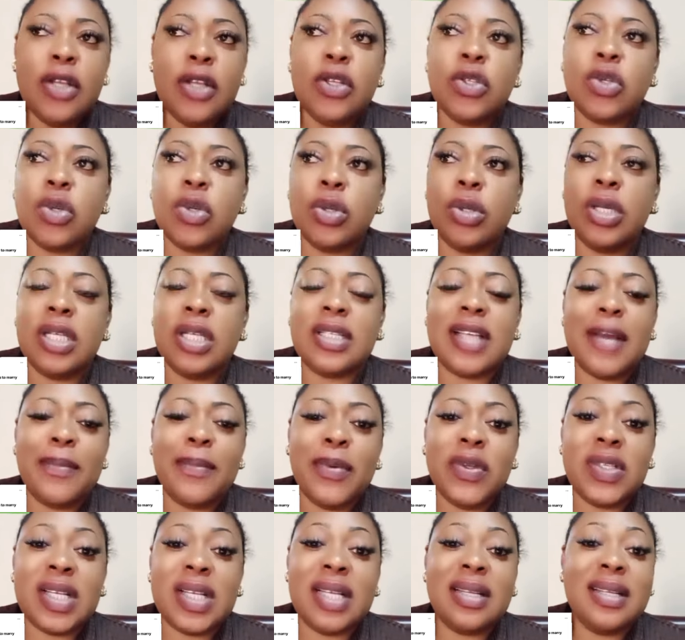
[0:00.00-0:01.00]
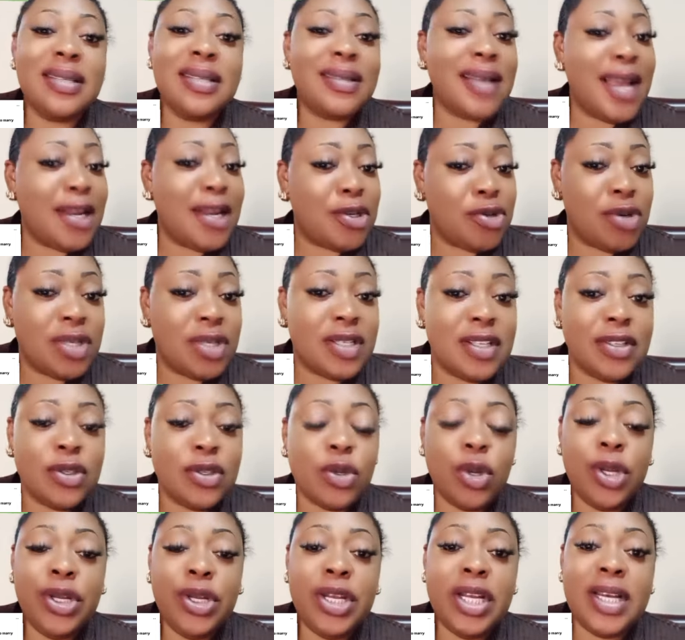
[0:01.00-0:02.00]
So it happens that this actress is
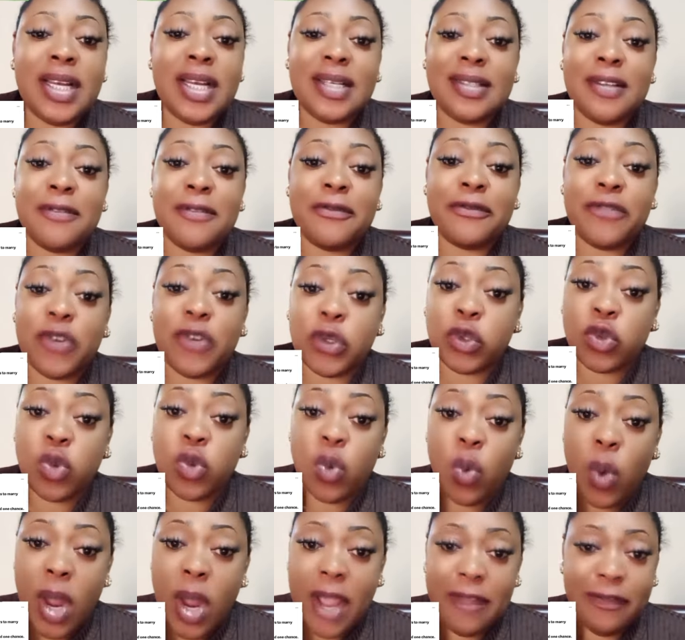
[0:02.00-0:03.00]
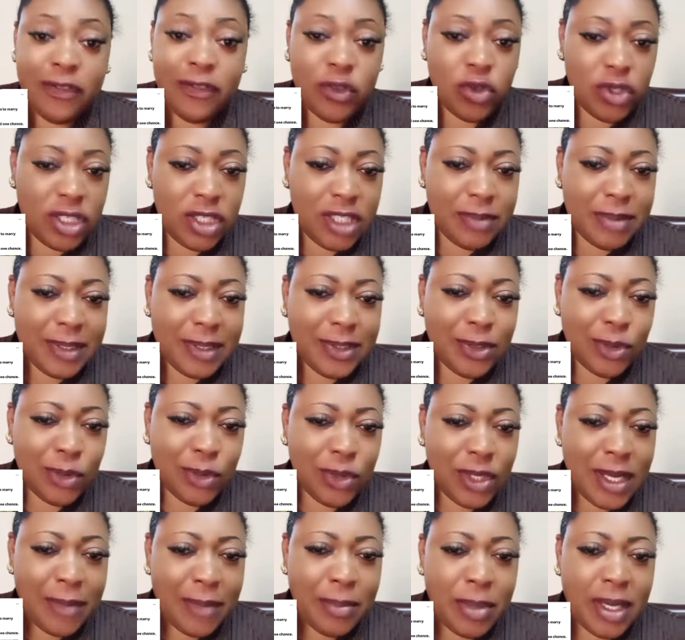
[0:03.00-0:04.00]
going in as a fourth wife to this
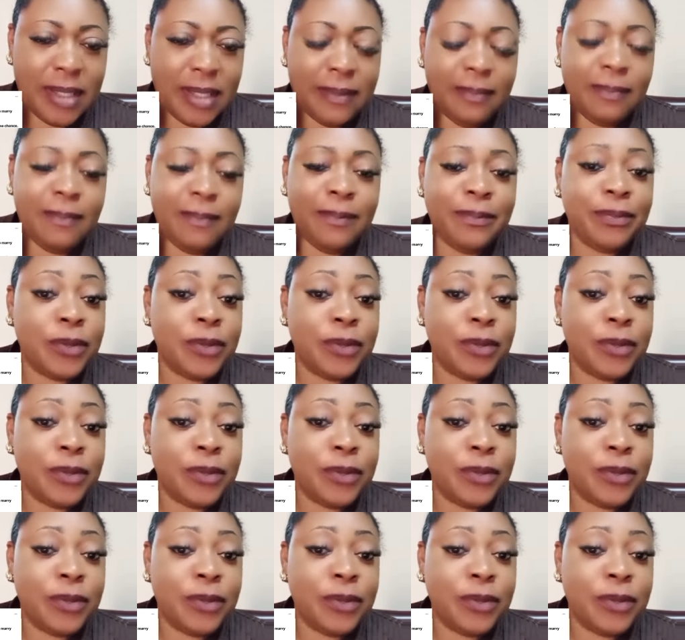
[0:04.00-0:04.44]
particular man.